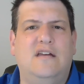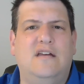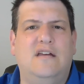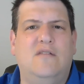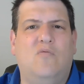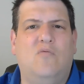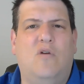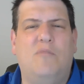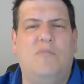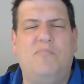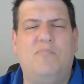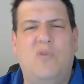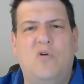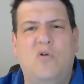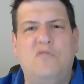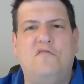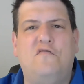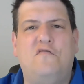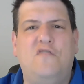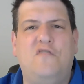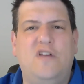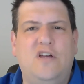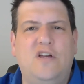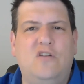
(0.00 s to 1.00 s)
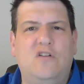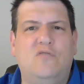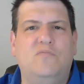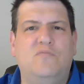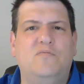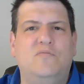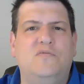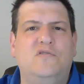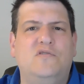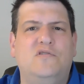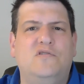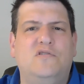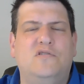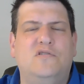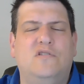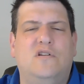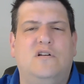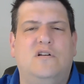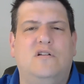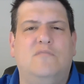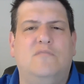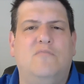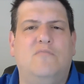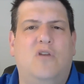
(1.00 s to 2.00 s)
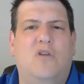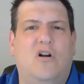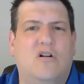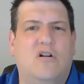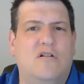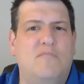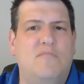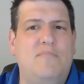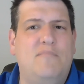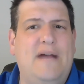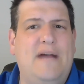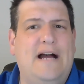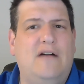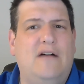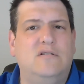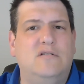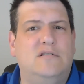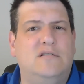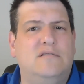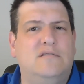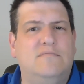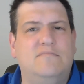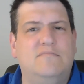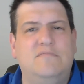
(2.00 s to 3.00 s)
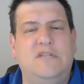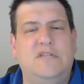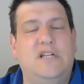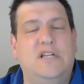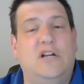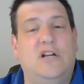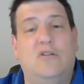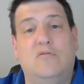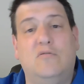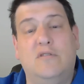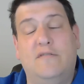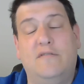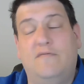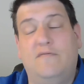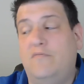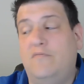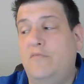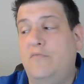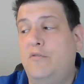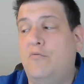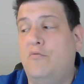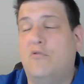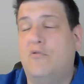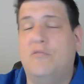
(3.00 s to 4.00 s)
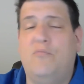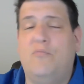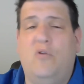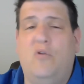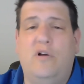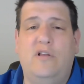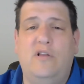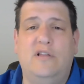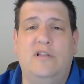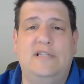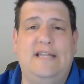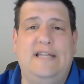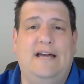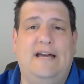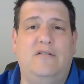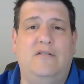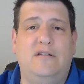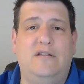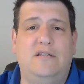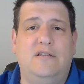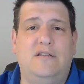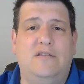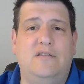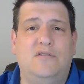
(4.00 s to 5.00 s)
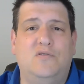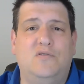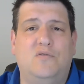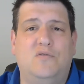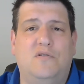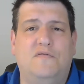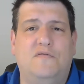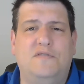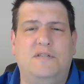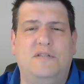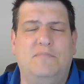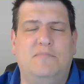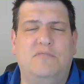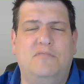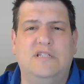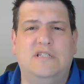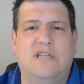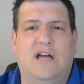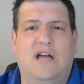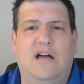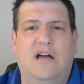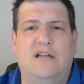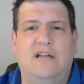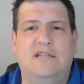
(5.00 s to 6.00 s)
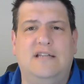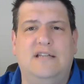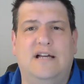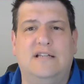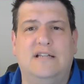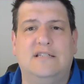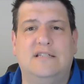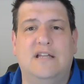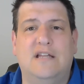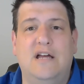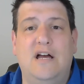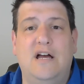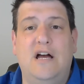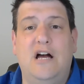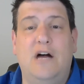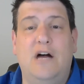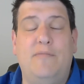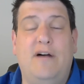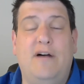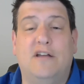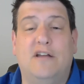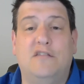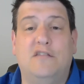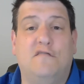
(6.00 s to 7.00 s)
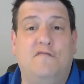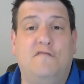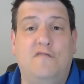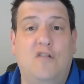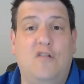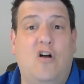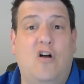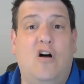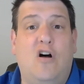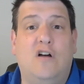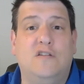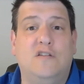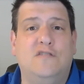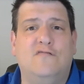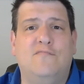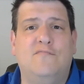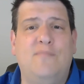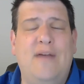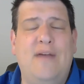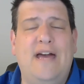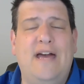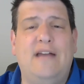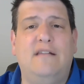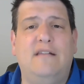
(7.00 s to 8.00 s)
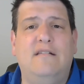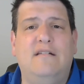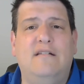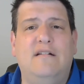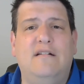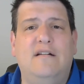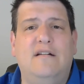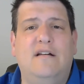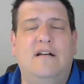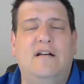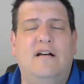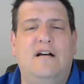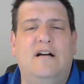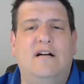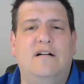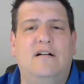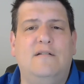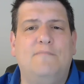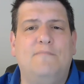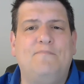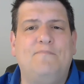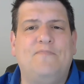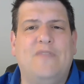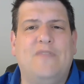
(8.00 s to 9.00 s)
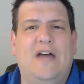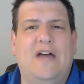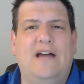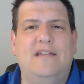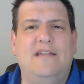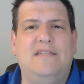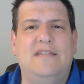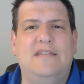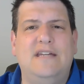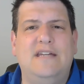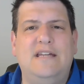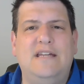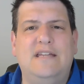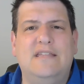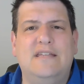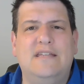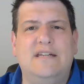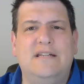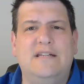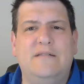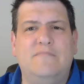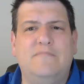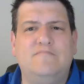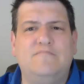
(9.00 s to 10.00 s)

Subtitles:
While both films are about, if we want to boil it down into the sort of simplest context, about the flaws of men, I think that